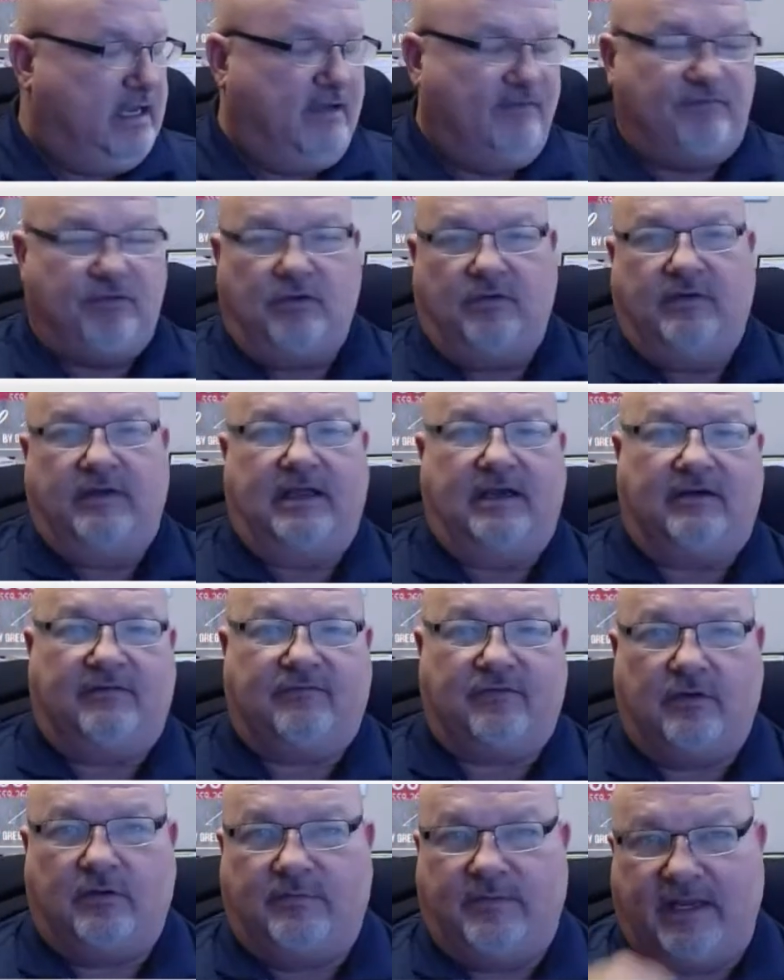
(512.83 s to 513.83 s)
If you
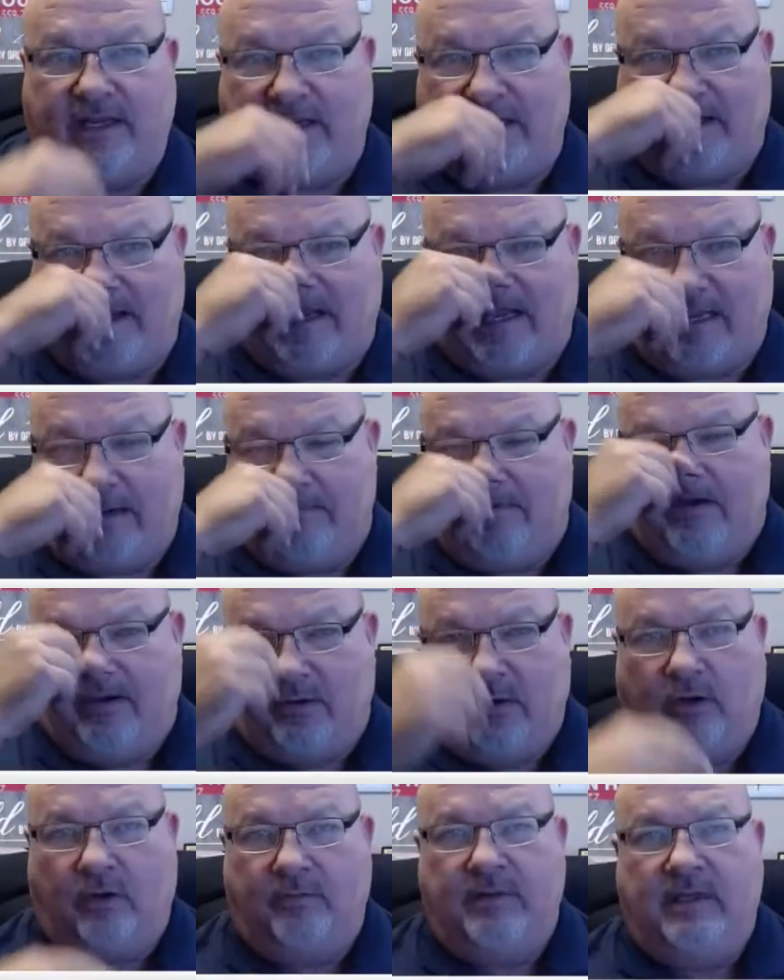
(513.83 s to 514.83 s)
interviewed me and I came to
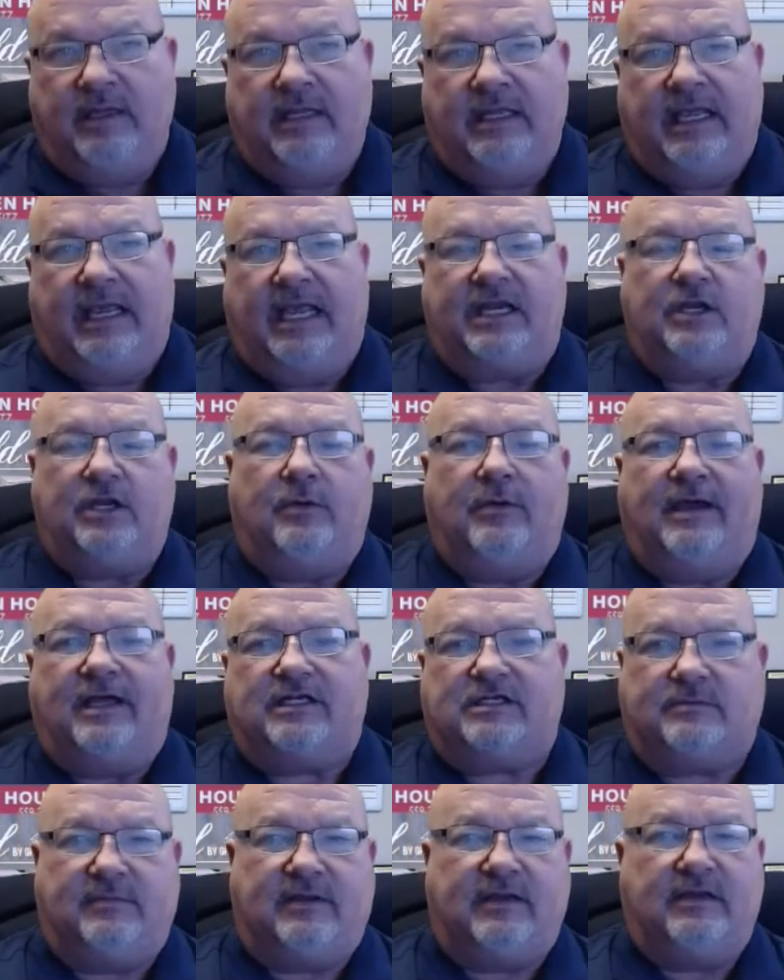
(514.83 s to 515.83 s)
your home and you
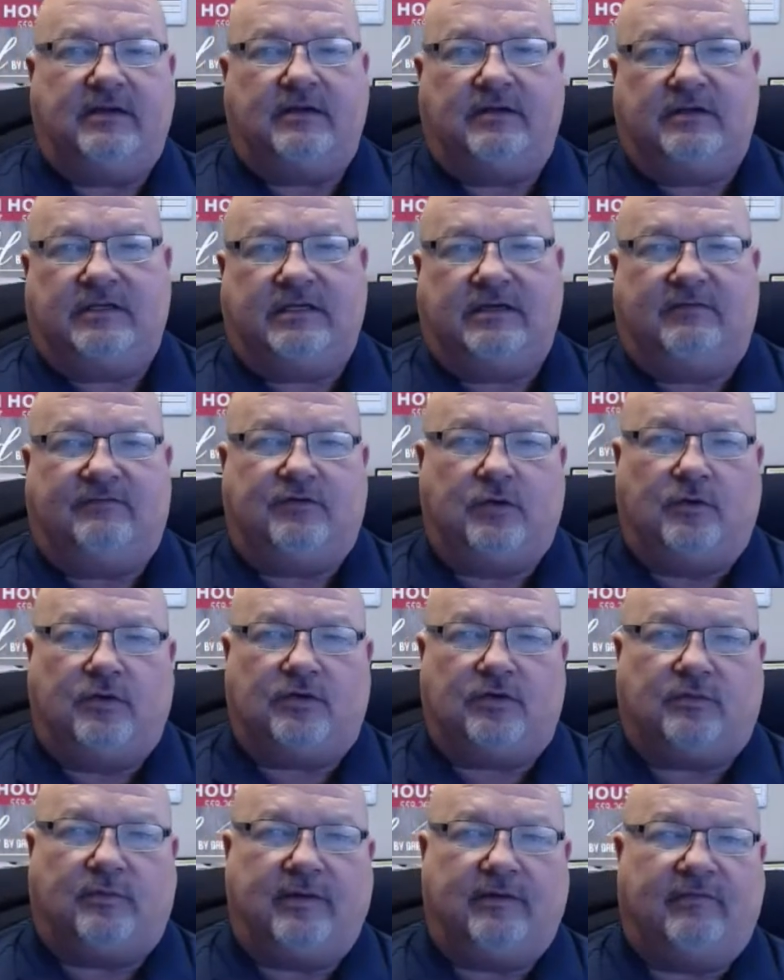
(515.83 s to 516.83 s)
asked me if you have 2
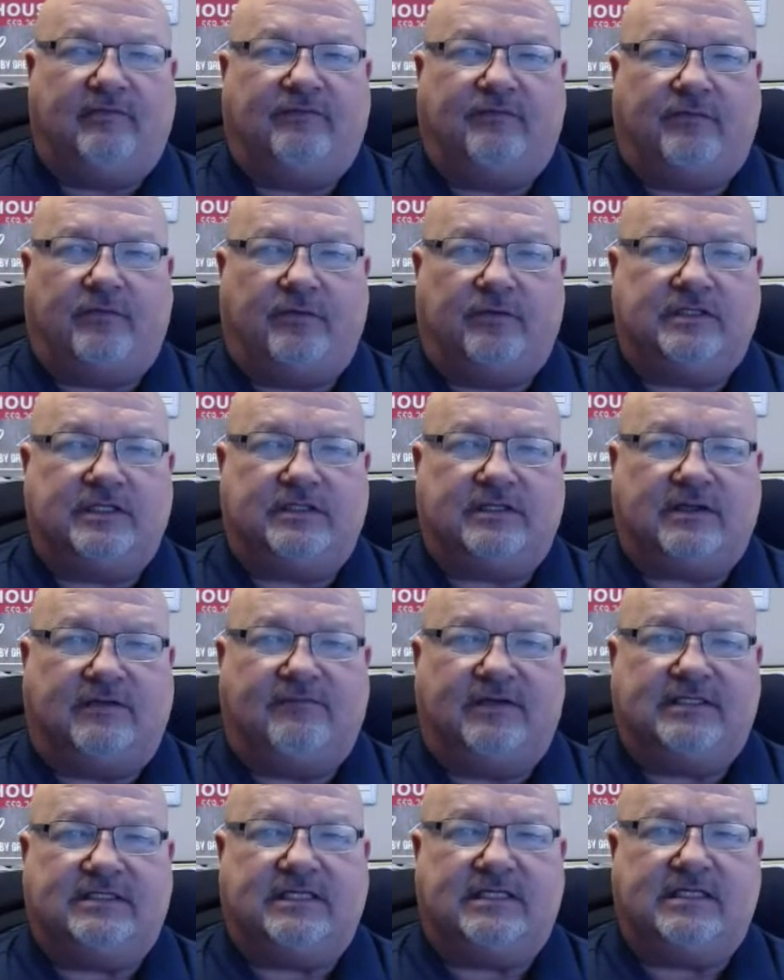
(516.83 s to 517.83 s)
or 3 referrals that
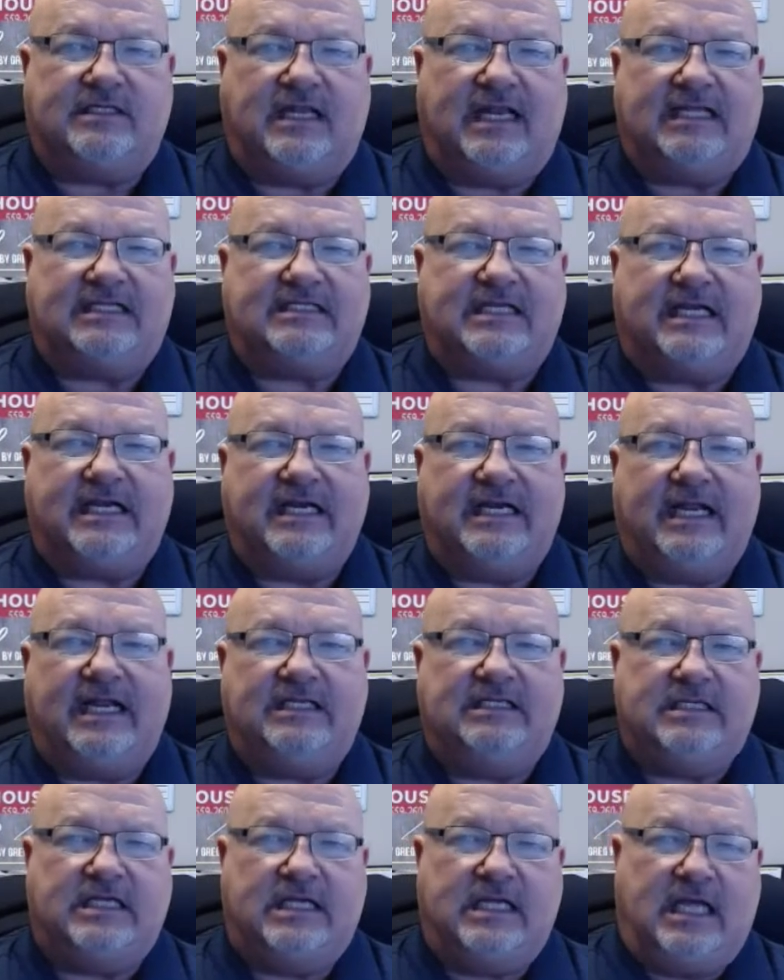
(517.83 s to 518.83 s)
I've listed in the last 90
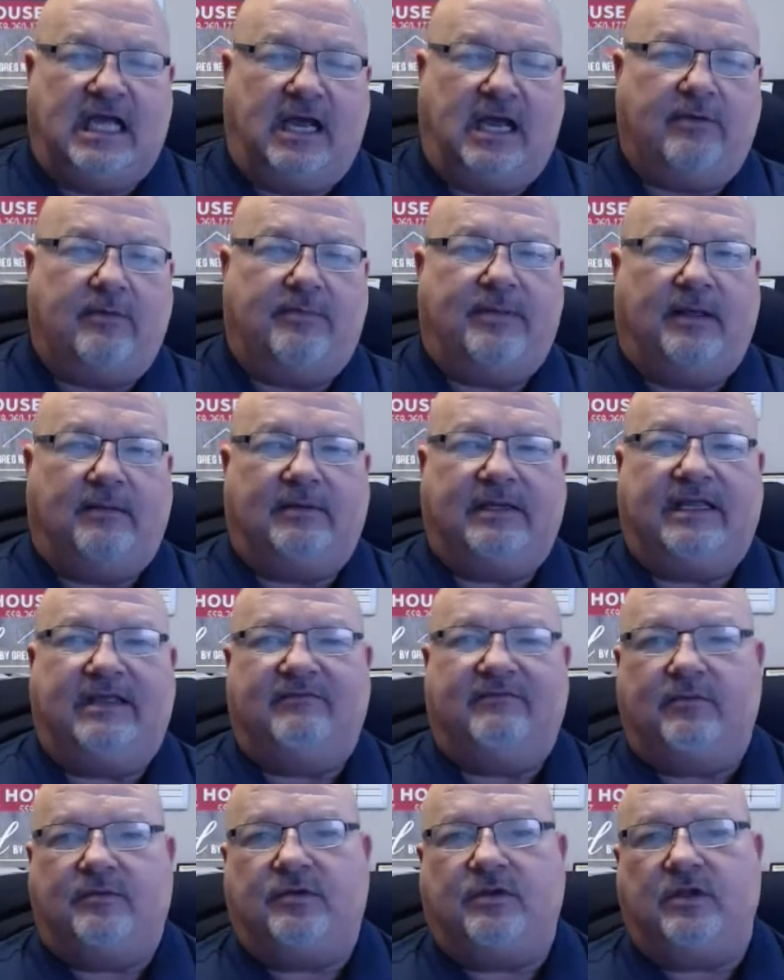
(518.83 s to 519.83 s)
days, I would be able to
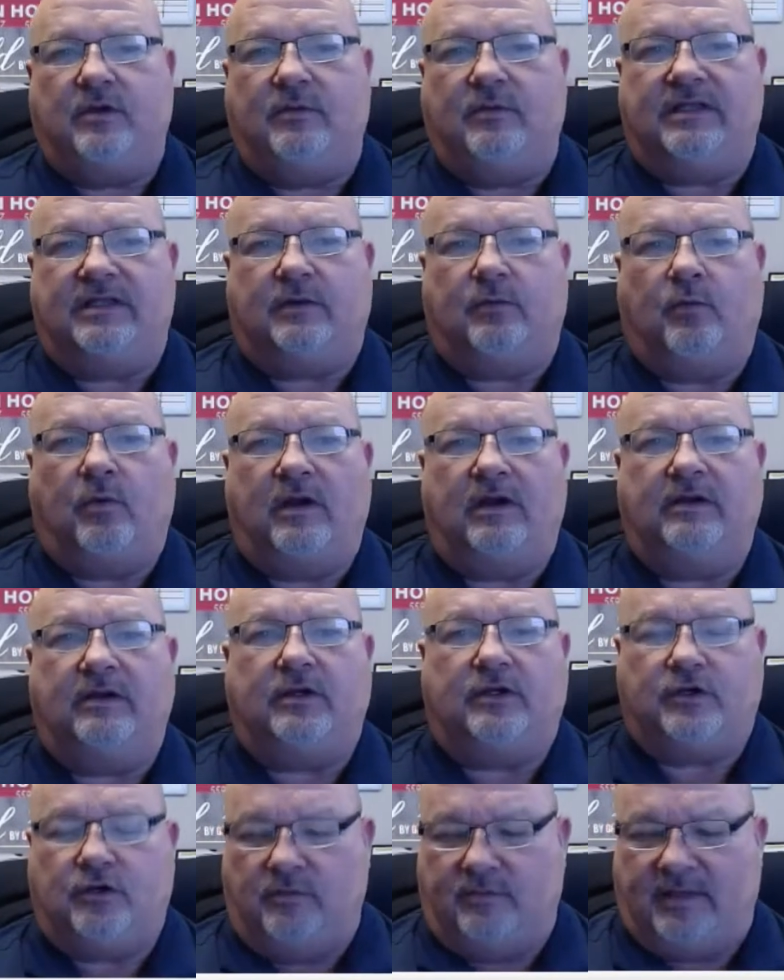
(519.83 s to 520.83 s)
give them to you within 1
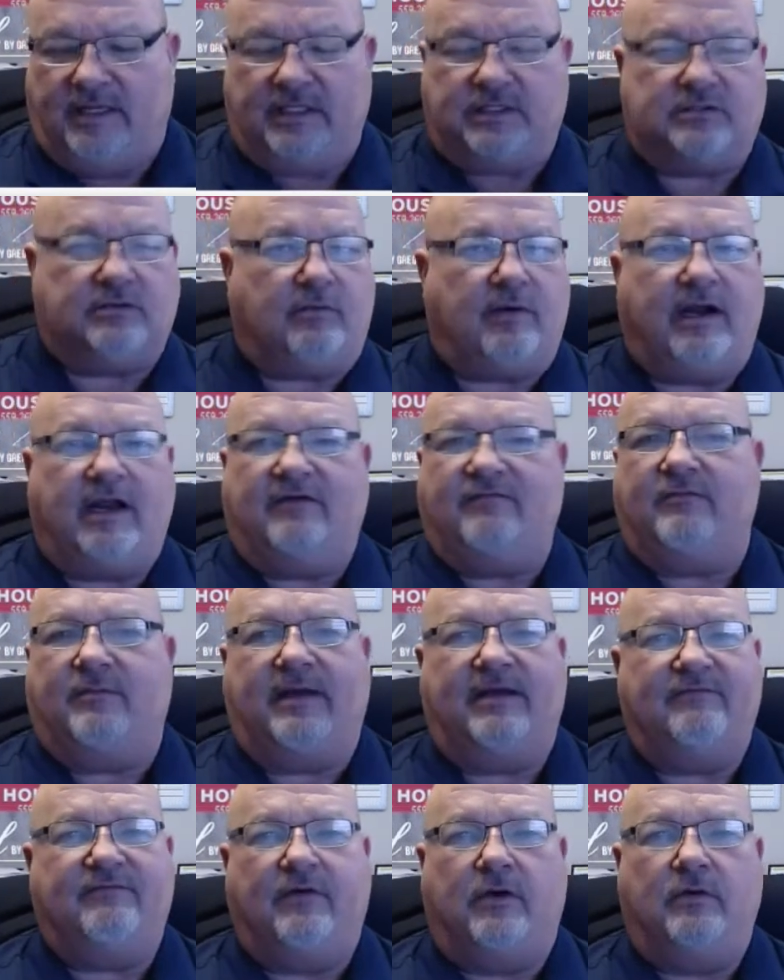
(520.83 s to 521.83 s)
to 2 minutes right off
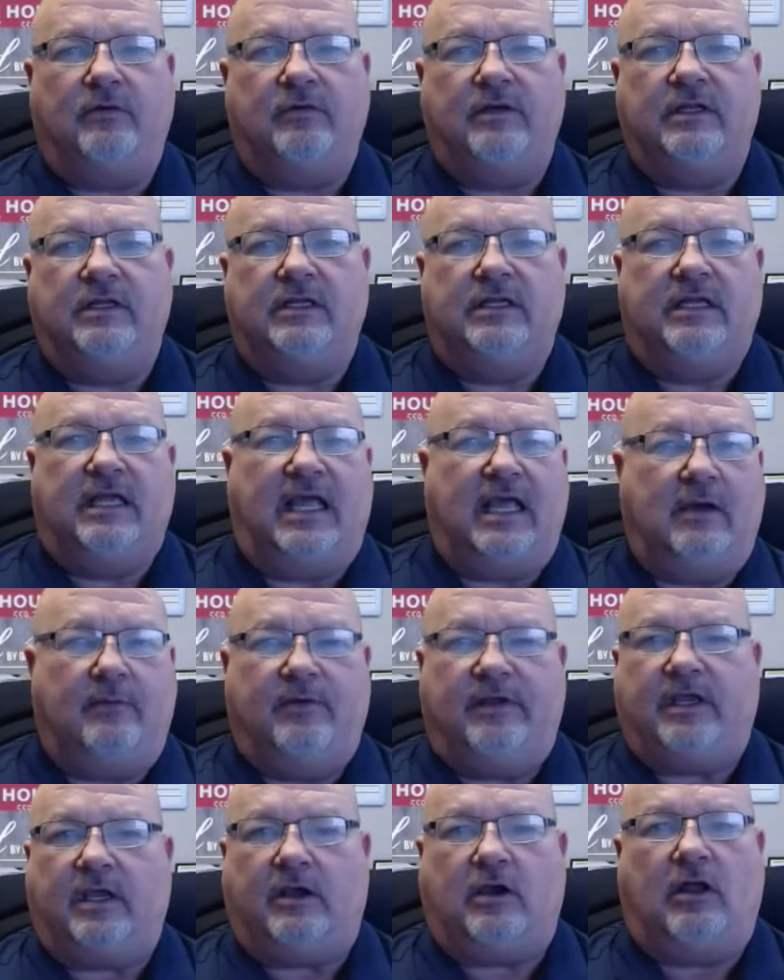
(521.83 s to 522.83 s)
my phone, and
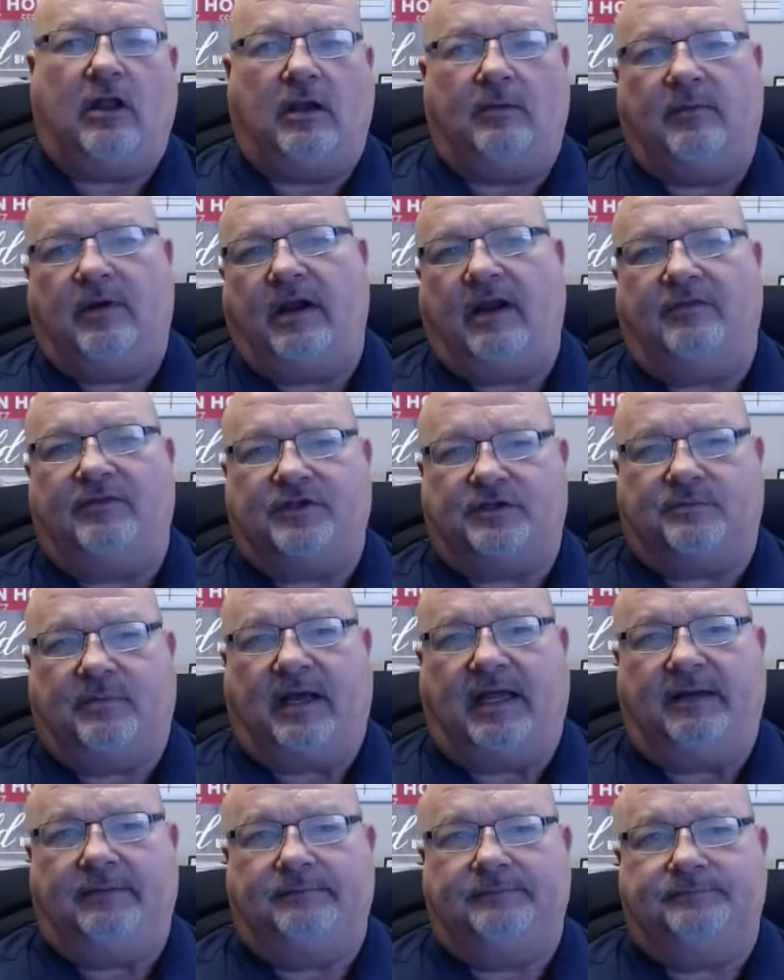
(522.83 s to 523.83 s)
we could call them right on the
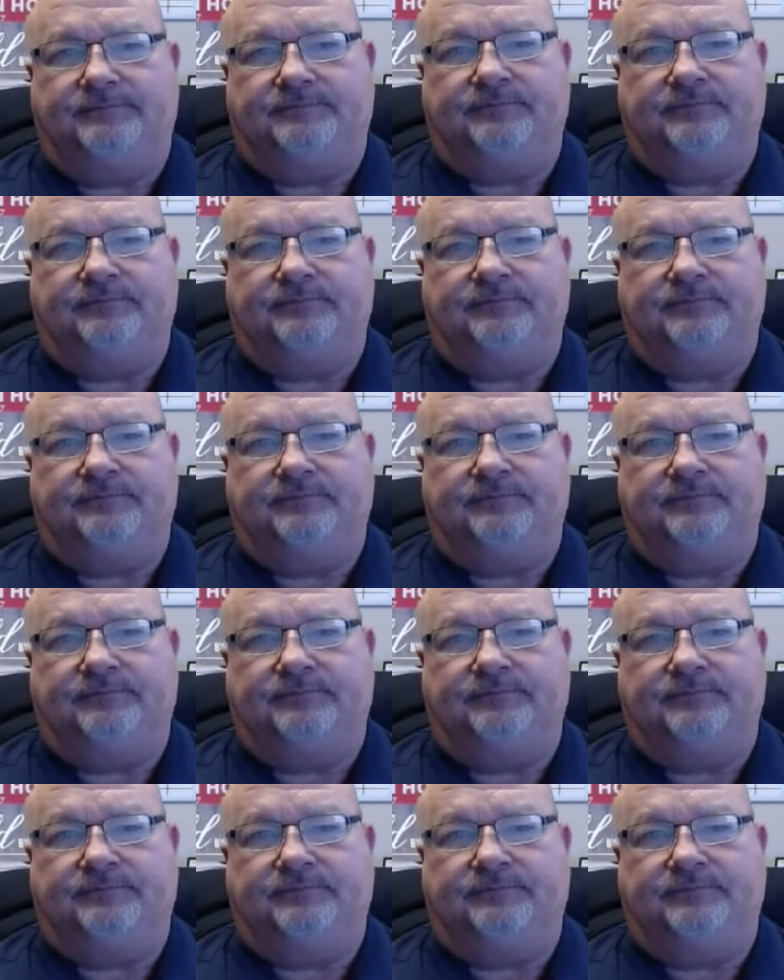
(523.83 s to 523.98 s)
spot.